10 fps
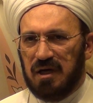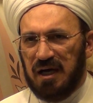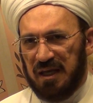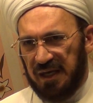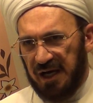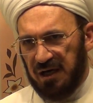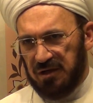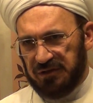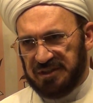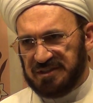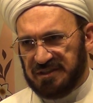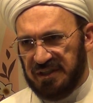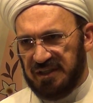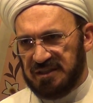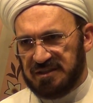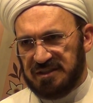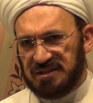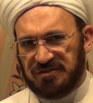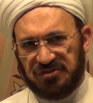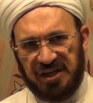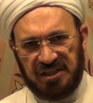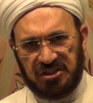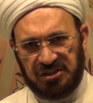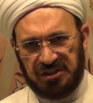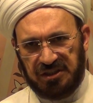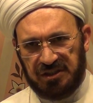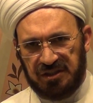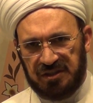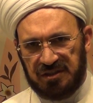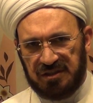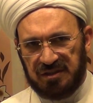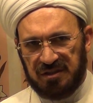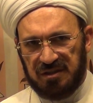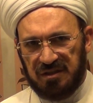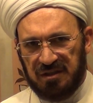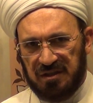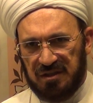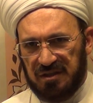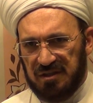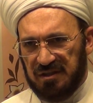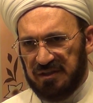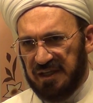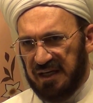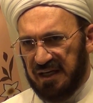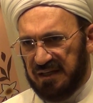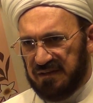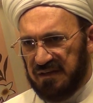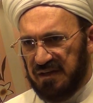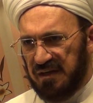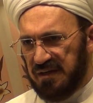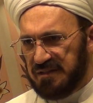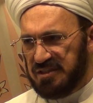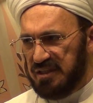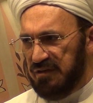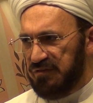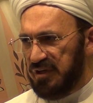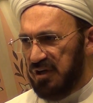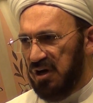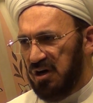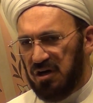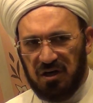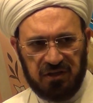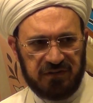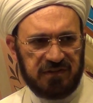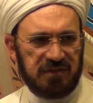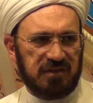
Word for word: And now these days, this tragedy that hurts every heart